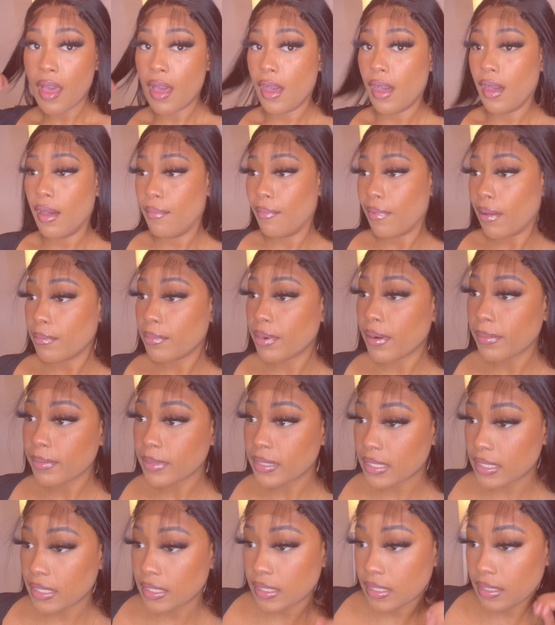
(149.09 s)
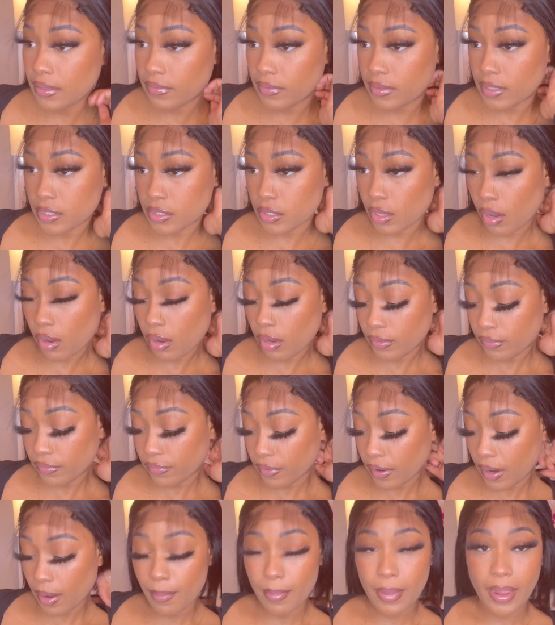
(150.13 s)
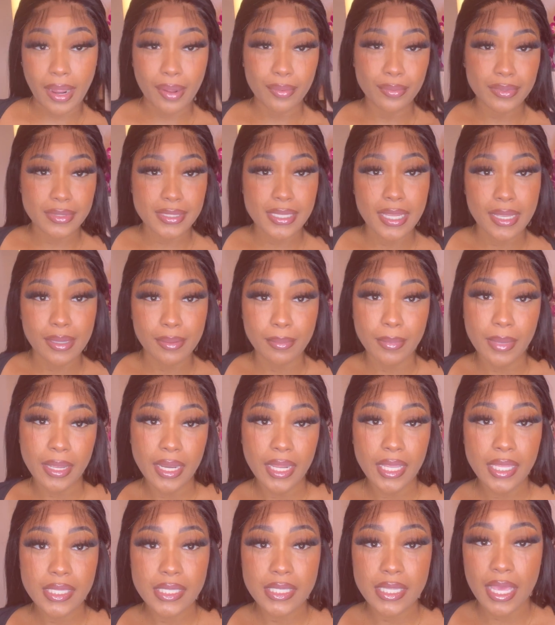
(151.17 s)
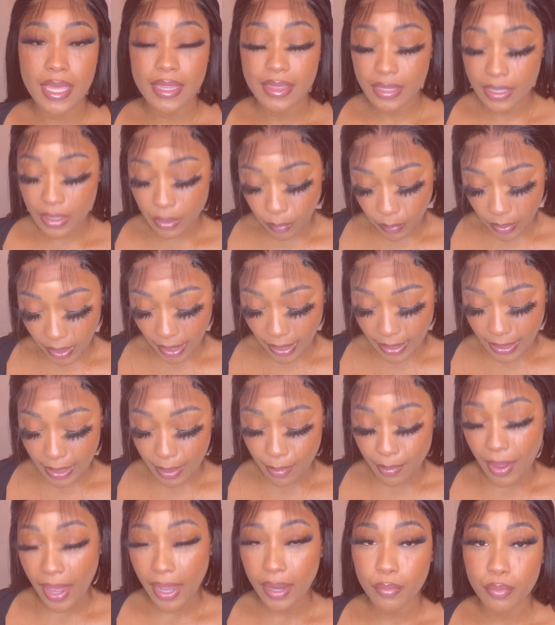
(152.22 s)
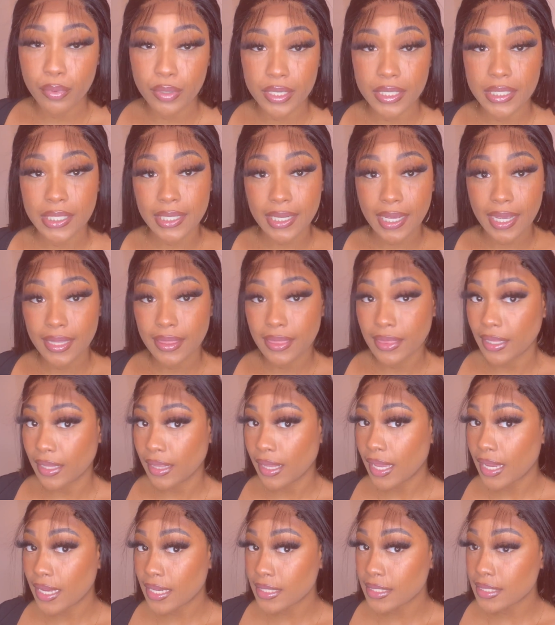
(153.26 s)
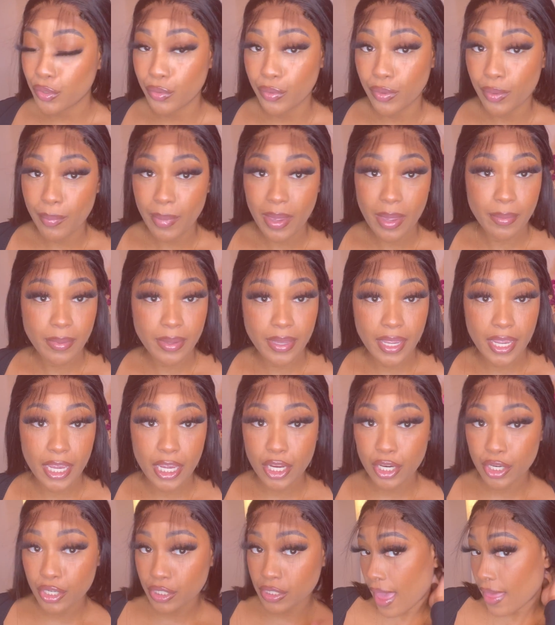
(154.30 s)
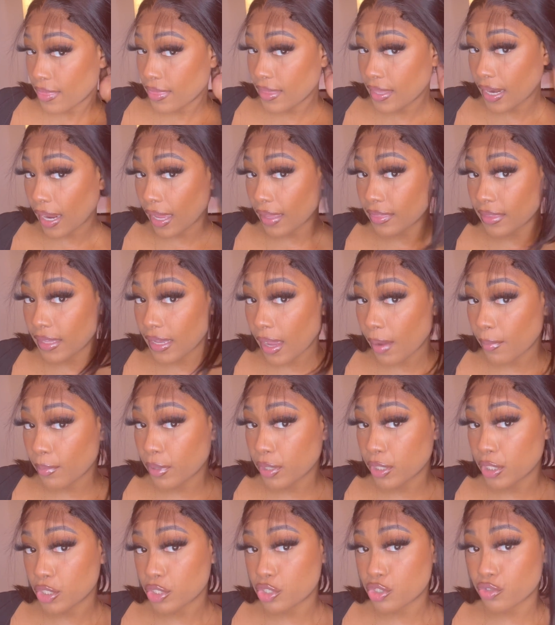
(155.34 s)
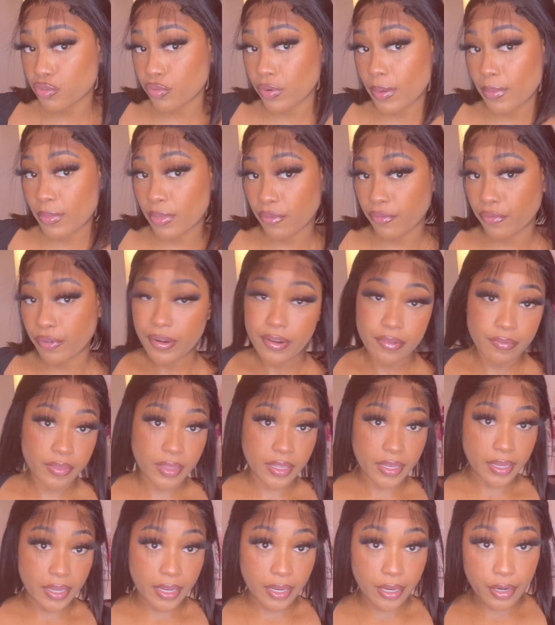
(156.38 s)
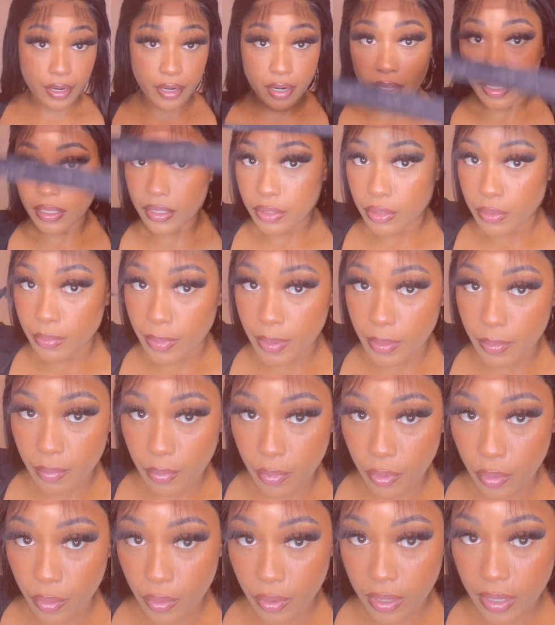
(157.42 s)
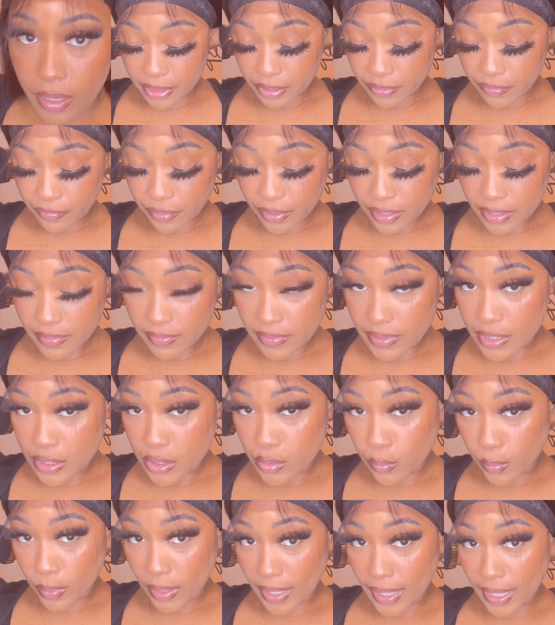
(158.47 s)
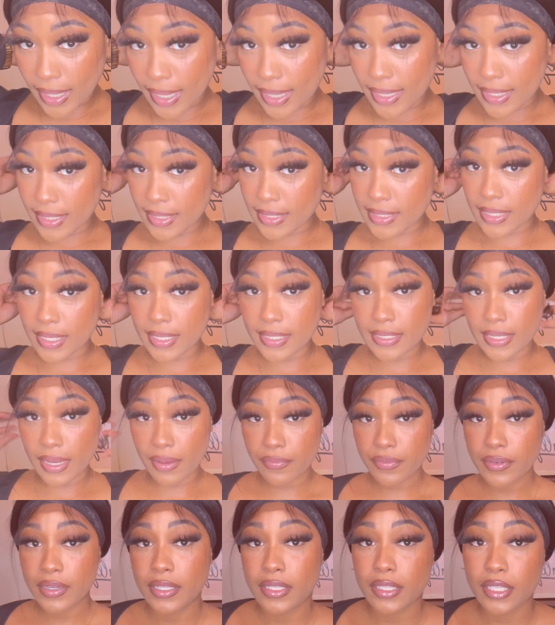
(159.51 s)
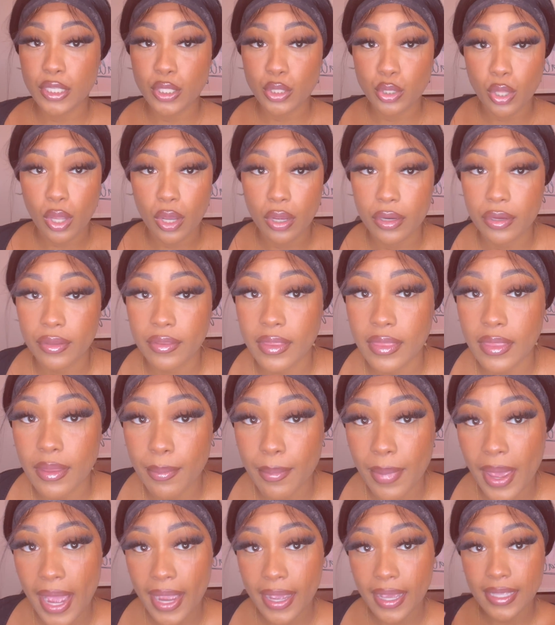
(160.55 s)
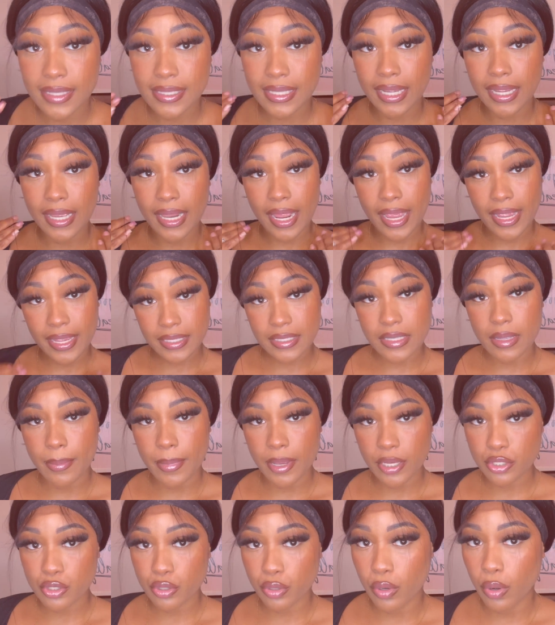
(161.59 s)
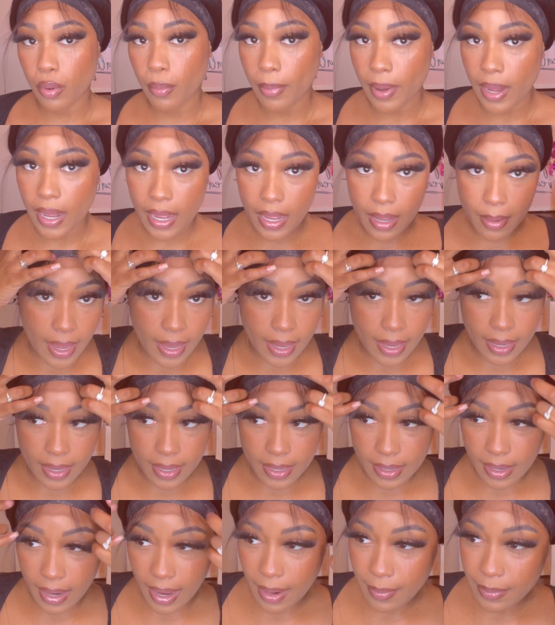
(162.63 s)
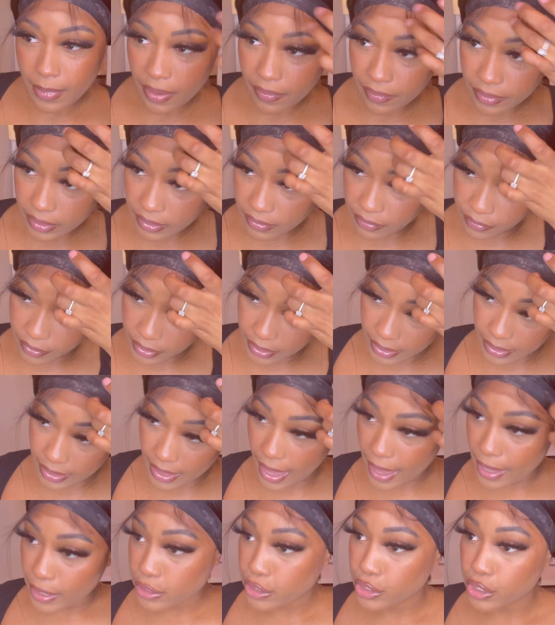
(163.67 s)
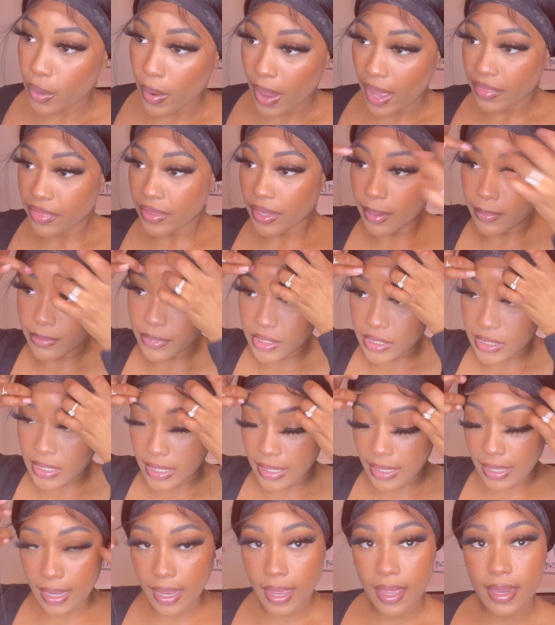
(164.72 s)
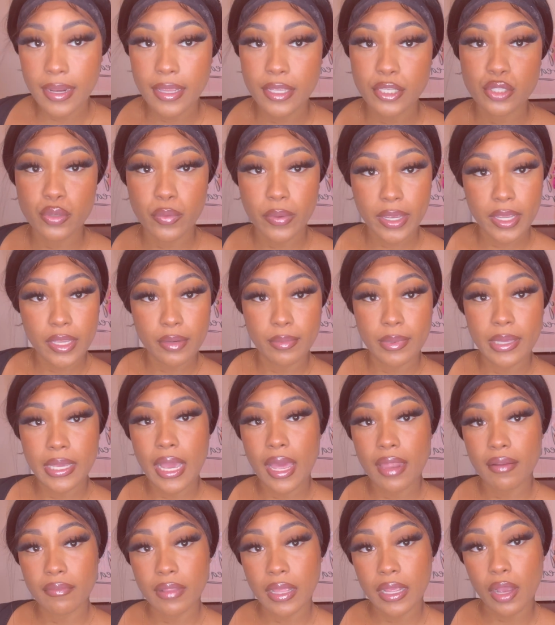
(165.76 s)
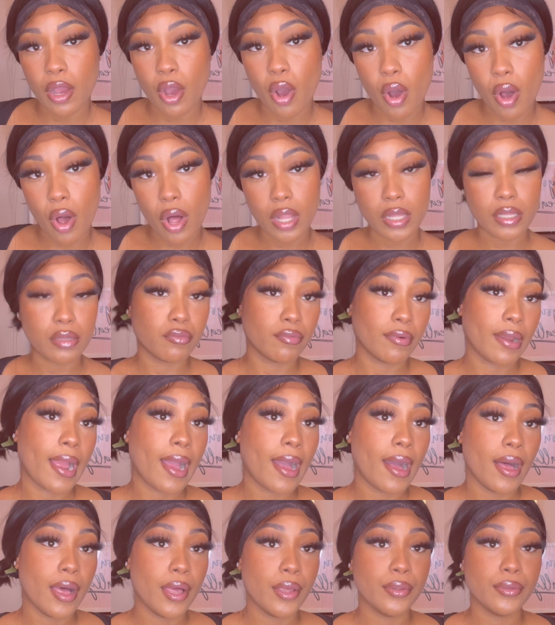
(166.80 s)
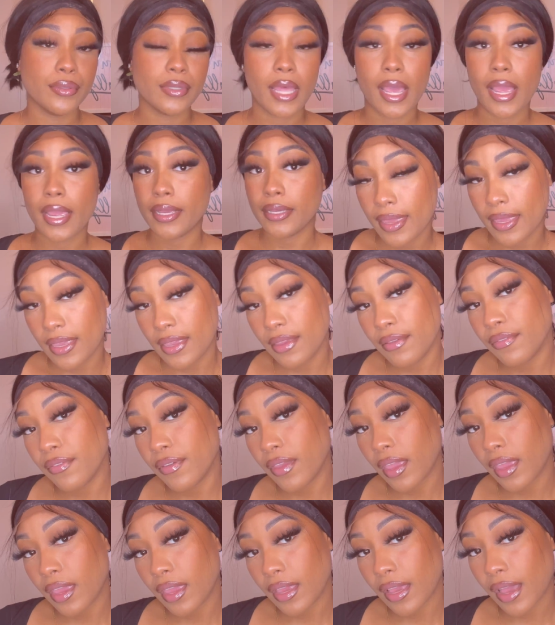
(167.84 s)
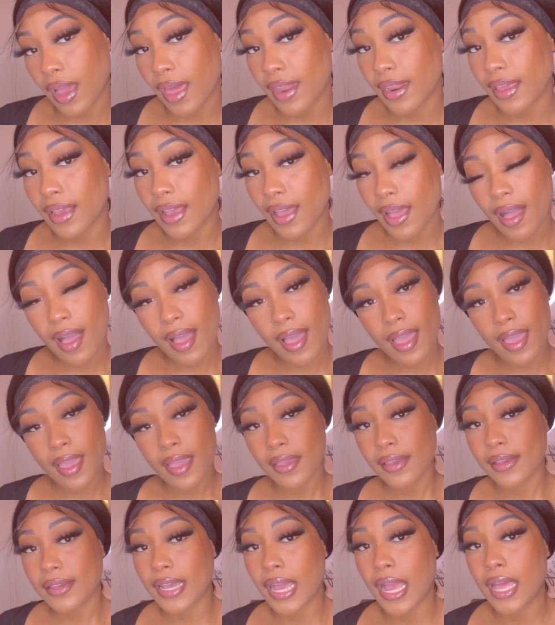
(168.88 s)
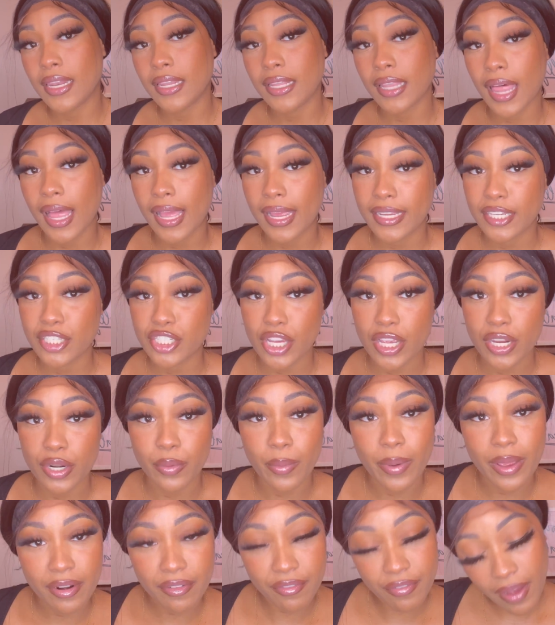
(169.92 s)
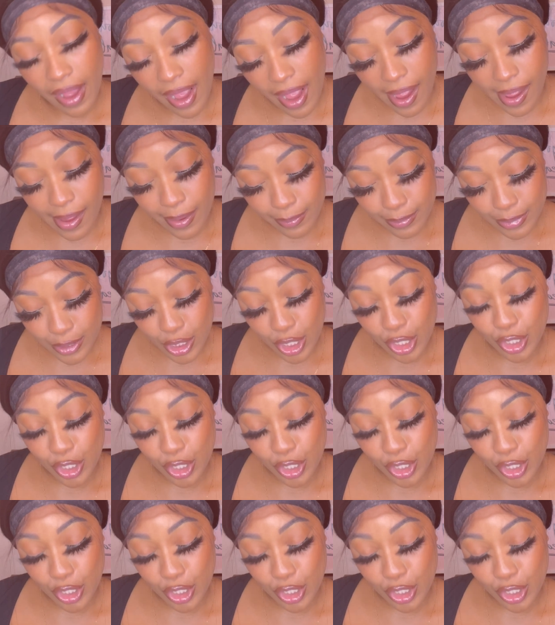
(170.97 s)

I'm probably gonna leave this on for about 10 minutes, and then when I get back, we're gonna cut the lace, do the baby hairs, and then I think I'm gonna trim the front of the hair a little bit more. The front of this wig is definitely longer than the back. It's like an asymmetrical bob, and I'm not really feeling that, so I think I'm just gonna cut it so it can be kind of like an all around, like even kind of cut, kind of like Jada Waiter vibes.